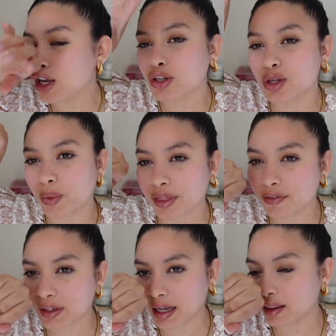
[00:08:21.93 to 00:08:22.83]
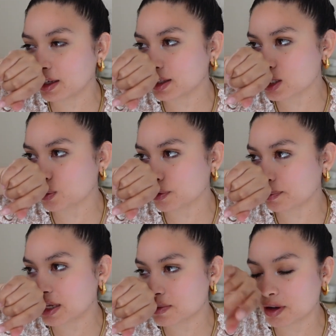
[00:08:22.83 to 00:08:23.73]
You know what the vanilla in this one
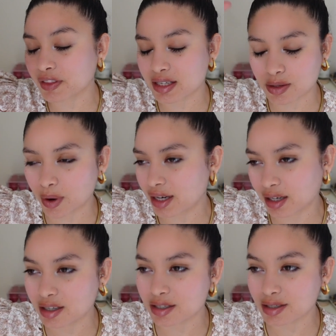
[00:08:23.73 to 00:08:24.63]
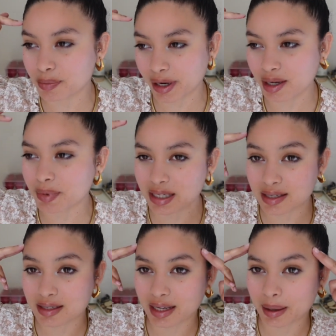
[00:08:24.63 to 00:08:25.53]
reminds me of? This is why I needed to spray it,
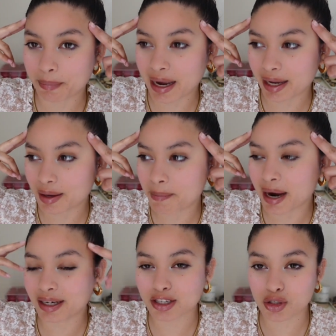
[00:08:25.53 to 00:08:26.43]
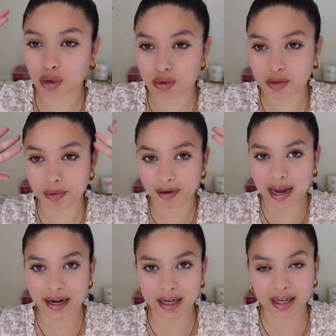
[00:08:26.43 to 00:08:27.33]
because it's like my mind is so
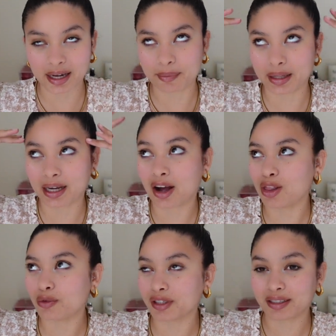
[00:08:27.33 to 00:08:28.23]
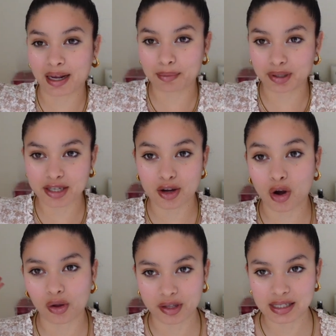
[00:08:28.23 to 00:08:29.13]
sporadic and I'm like all over the damn place
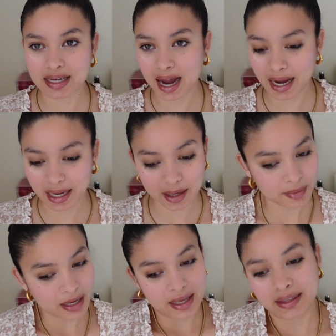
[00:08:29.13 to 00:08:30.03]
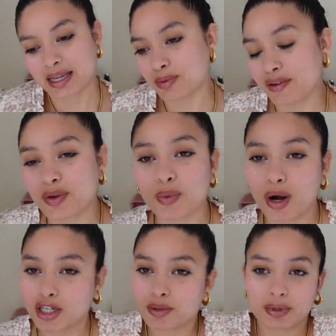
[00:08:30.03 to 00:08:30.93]
all the time. That's why if you
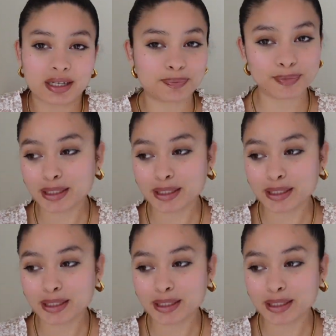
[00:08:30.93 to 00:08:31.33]
watch me,